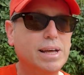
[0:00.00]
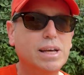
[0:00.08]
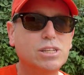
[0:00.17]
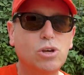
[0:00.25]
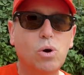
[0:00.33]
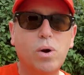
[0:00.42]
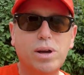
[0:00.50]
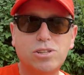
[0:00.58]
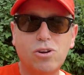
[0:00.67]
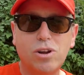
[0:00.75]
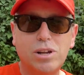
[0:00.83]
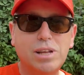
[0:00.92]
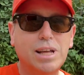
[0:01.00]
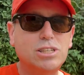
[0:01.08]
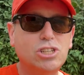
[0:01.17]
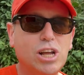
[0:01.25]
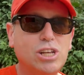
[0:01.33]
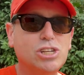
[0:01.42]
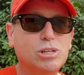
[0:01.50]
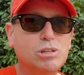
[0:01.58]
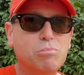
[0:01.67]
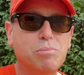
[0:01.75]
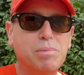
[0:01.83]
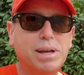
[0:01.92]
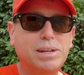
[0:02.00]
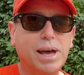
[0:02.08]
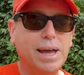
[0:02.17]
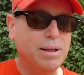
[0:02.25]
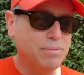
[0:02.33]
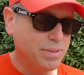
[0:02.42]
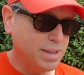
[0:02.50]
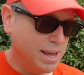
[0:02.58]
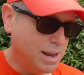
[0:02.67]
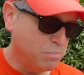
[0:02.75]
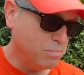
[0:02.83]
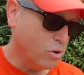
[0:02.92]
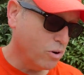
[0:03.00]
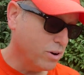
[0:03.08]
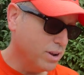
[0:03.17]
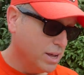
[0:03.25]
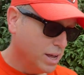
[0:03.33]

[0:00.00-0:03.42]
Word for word: So I started uh, changing some of my diet and more,